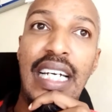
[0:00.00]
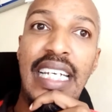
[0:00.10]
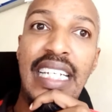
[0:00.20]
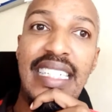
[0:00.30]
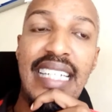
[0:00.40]

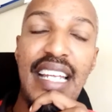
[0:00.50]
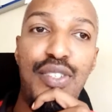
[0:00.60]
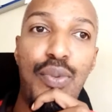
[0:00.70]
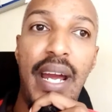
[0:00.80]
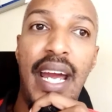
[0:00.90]
in a
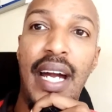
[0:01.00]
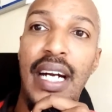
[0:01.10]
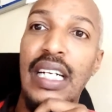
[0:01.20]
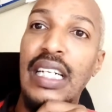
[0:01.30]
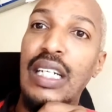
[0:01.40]
sense where
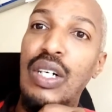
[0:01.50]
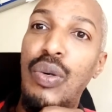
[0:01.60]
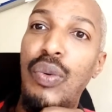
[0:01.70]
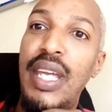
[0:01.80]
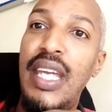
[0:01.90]

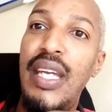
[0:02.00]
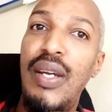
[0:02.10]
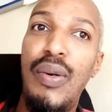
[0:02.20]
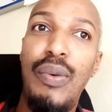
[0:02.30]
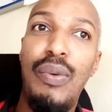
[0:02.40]
we
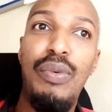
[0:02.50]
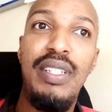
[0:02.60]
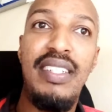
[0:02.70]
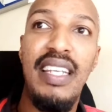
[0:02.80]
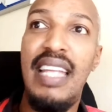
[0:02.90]

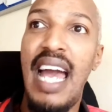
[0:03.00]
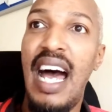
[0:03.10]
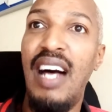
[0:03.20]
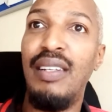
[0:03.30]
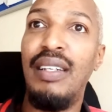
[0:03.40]
sit
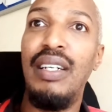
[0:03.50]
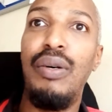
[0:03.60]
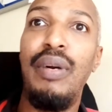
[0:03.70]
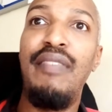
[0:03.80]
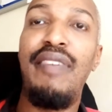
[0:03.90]
down,
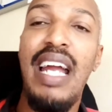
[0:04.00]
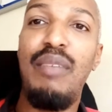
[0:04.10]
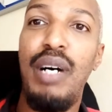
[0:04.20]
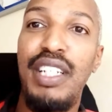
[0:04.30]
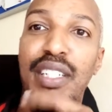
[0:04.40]
we invite
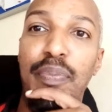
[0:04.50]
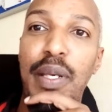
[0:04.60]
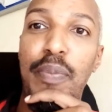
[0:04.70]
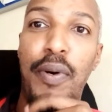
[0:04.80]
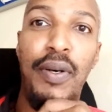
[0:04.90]
a bunch of
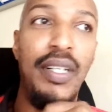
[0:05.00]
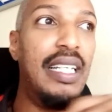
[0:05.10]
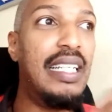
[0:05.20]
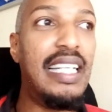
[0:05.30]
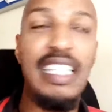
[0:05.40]
people.
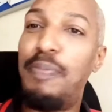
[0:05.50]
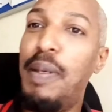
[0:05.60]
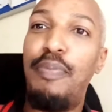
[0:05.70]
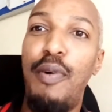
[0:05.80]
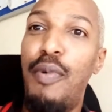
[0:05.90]
There's
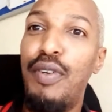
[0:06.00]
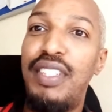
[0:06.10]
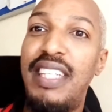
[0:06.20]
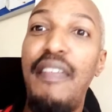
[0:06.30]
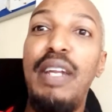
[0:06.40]
people,
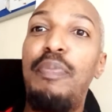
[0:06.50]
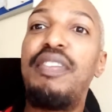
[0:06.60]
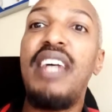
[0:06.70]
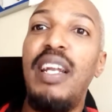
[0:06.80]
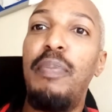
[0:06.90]
most 70%
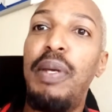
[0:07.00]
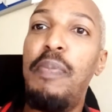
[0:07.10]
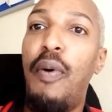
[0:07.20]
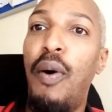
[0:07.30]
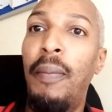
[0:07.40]
of the
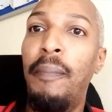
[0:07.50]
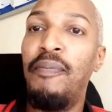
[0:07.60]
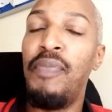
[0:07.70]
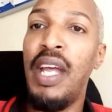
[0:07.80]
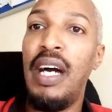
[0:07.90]
people
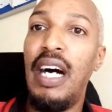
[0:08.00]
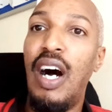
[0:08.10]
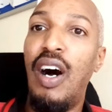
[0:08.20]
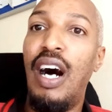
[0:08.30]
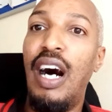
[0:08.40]

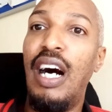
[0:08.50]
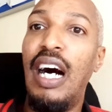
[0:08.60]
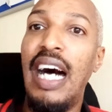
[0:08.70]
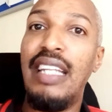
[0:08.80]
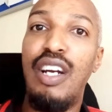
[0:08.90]

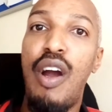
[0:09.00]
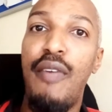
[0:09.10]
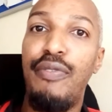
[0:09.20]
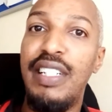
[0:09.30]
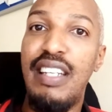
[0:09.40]
are at the
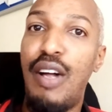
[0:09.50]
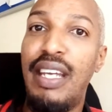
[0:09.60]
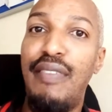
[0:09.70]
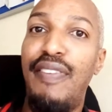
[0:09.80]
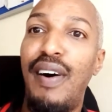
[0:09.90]
conference on
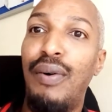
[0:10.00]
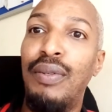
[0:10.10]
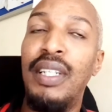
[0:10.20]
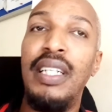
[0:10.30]
their phone,